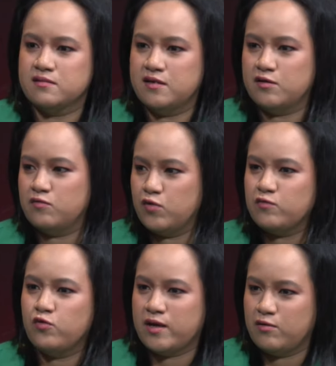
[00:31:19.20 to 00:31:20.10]
one
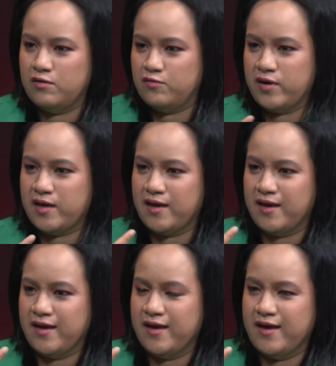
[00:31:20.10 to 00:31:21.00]
way, all the way,
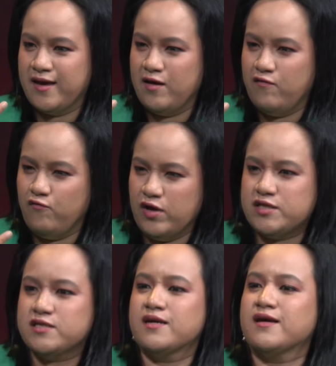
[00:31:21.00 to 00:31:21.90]

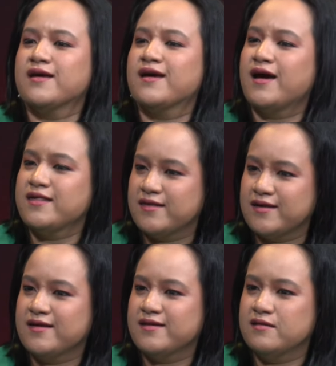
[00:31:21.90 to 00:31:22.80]
which I
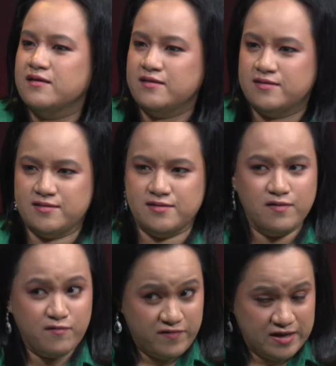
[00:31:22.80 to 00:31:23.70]
think it's
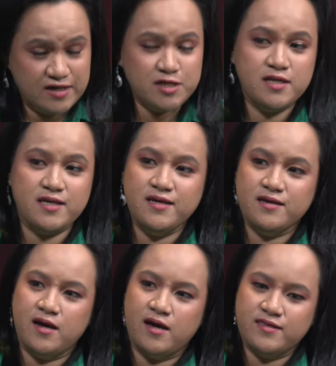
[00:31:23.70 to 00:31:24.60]
initially,
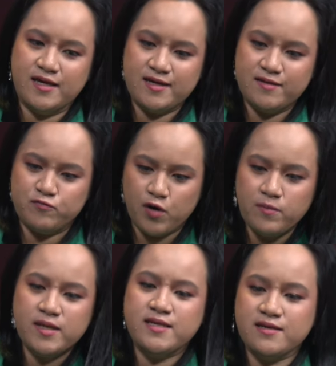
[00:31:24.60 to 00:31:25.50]
they
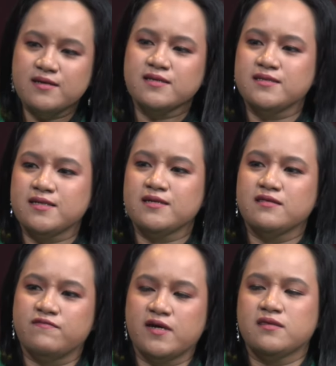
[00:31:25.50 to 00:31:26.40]
probably didn't consider the
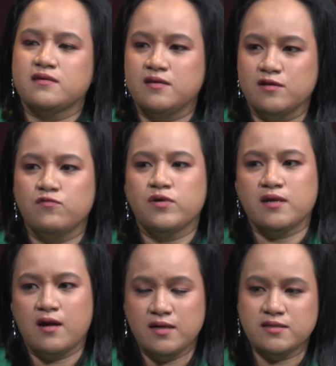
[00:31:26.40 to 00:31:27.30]
fact that, when
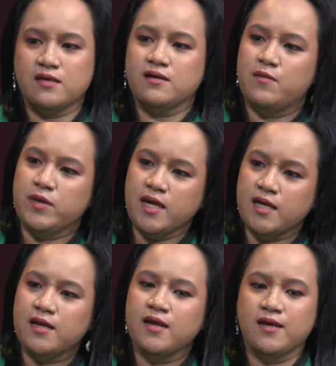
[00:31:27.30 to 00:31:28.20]
cars started coming
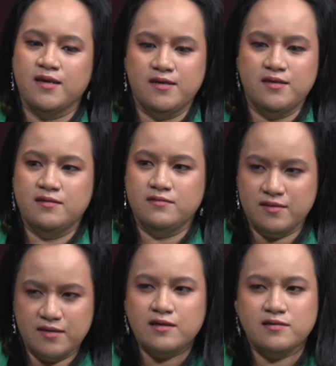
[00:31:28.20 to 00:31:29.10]
in, then
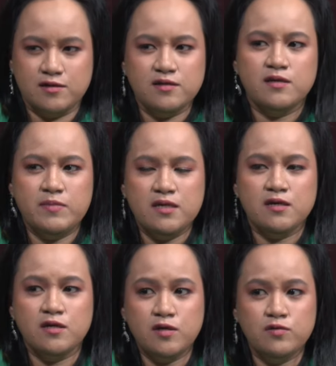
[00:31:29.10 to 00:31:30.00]
that's going to be a
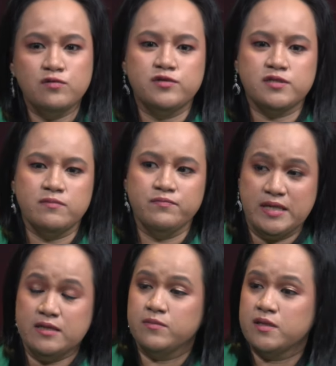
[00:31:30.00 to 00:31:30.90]
huge
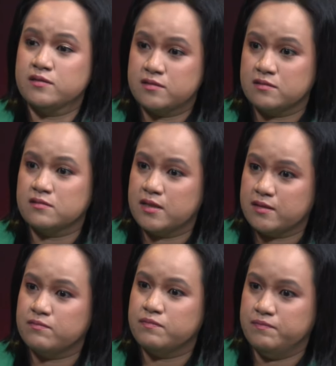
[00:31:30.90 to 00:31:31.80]
impediment to
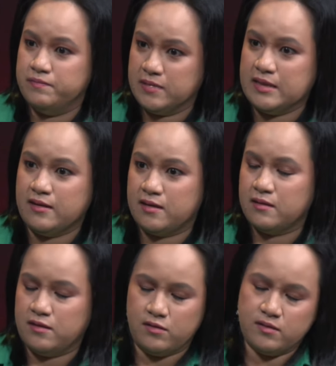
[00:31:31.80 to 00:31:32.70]

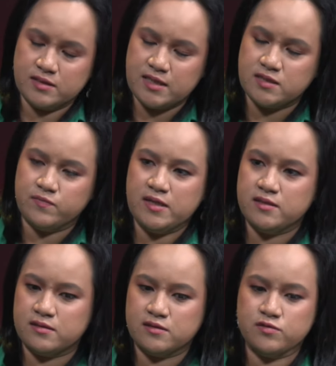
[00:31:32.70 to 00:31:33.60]
getting,
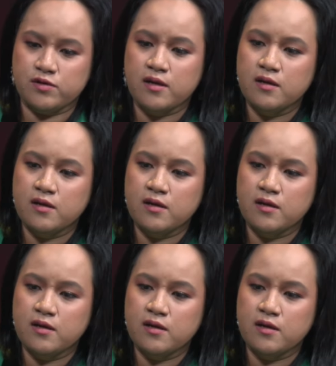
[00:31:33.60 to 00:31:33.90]
accessibility and so on.